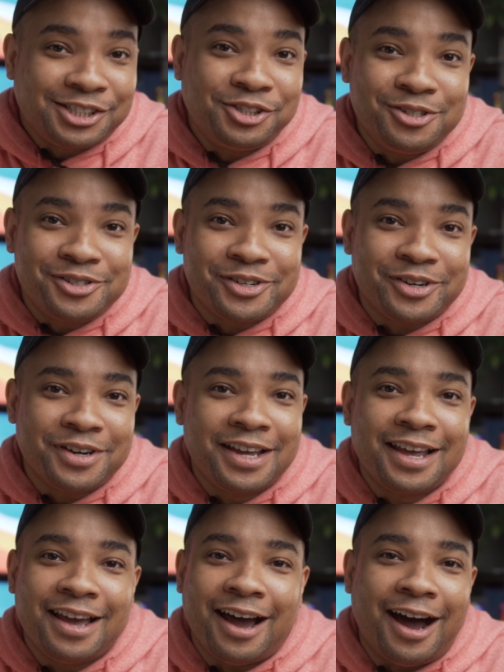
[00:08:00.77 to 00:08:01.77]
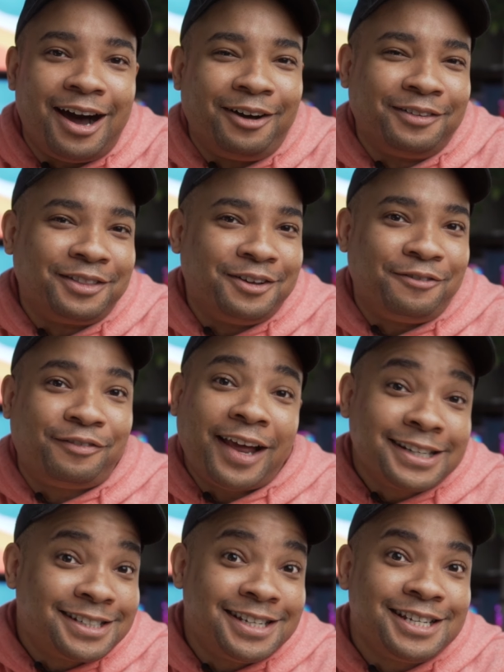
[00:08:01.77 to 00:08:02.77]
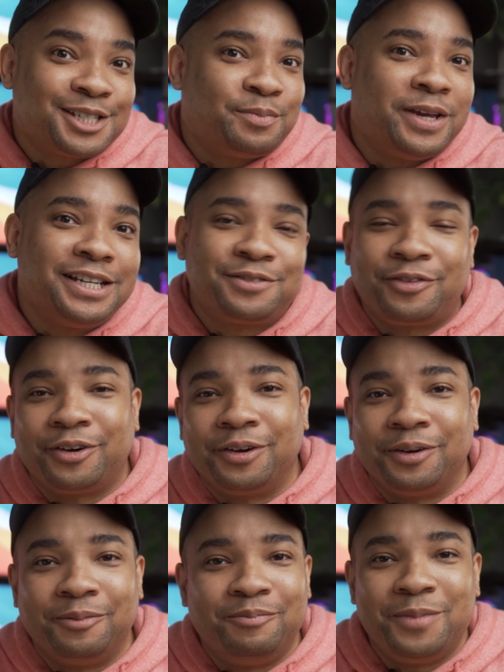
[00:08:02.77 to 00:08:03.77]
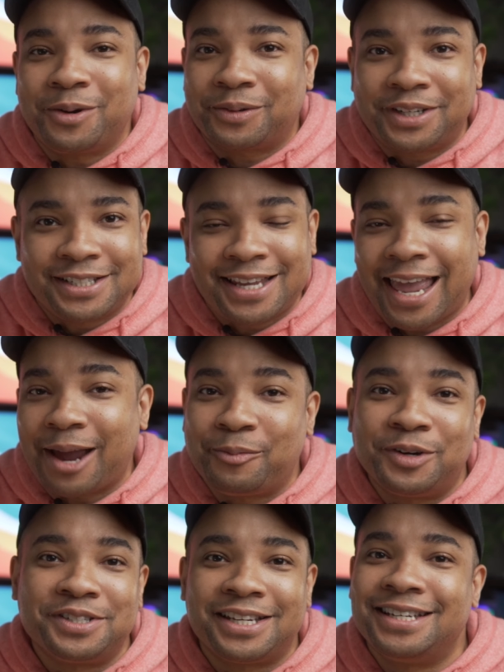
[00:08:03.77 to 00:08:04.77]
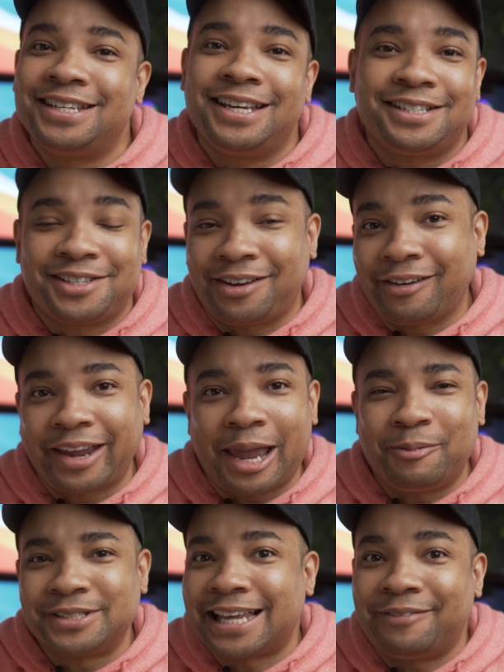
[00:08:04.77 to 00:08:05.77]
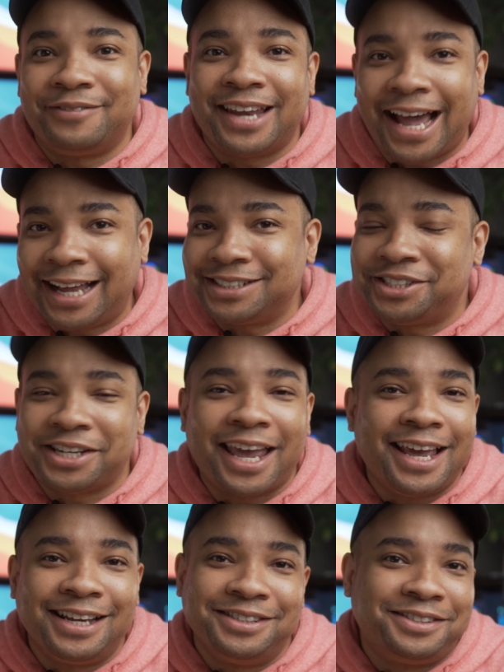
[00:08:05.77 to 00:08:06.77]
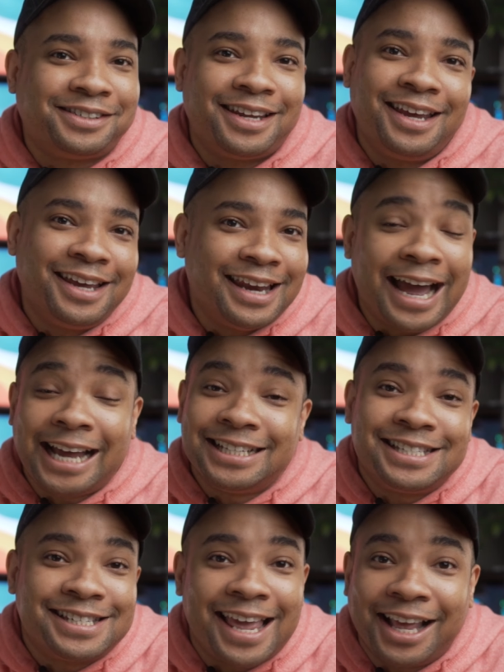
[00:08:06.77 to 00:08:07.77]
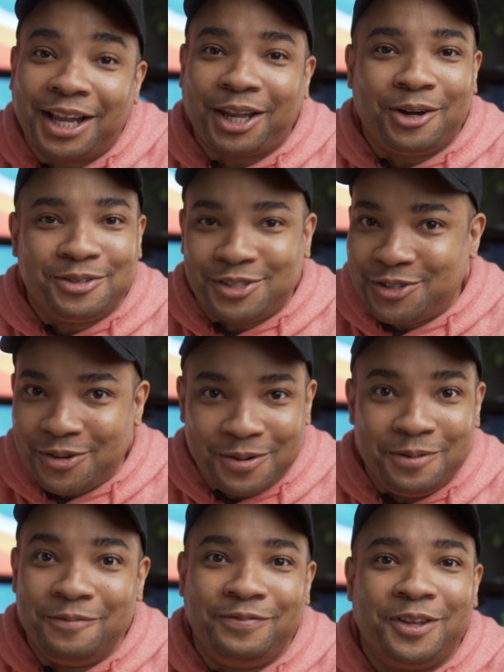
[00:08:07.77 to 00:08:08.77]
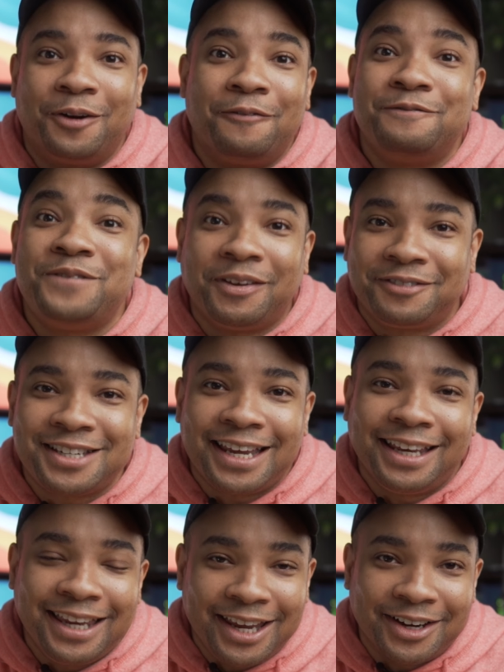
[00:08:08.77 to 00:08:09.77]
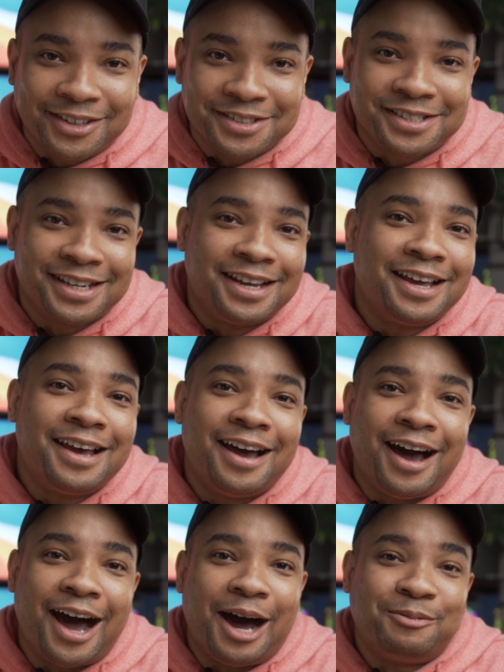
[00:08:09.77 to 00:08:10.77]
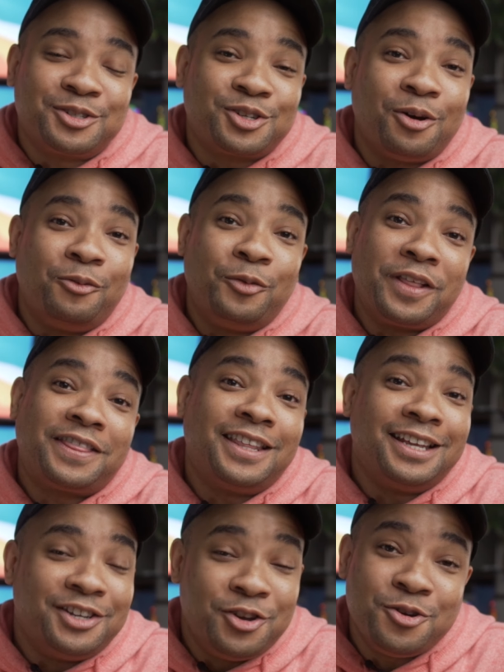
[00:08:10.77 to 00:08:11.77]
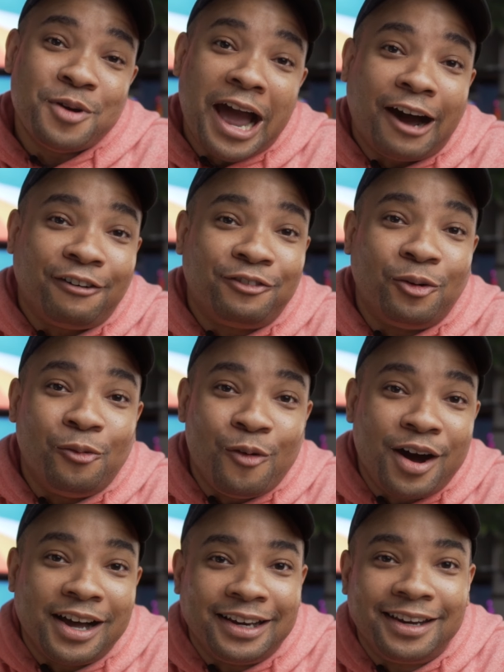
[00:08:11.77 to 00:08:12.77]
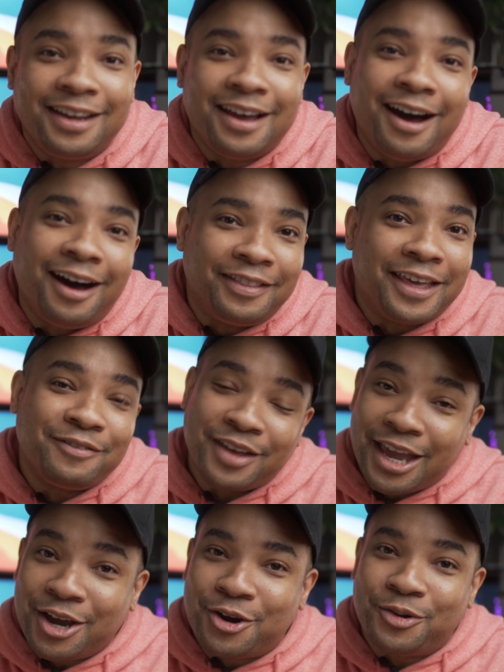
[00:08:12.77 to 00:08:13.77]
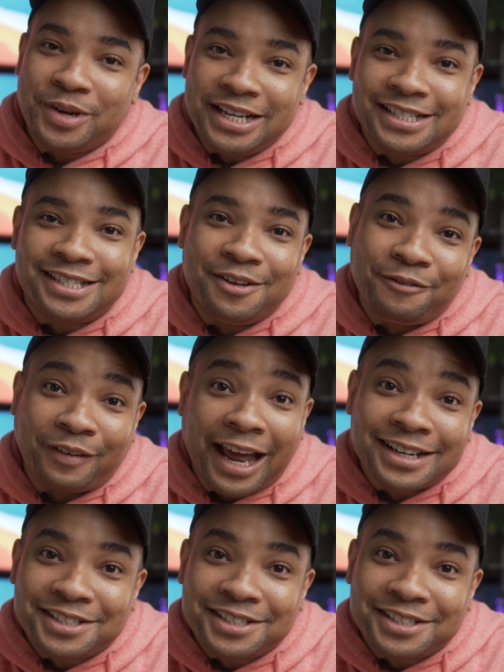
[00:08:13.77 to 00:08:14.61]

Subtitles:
user, the flash sync speeds for mirrorless cameras and DSLR cameras have not changed in, I'd say, close to 15 years. So with the new Alpha 1, they've increased the flash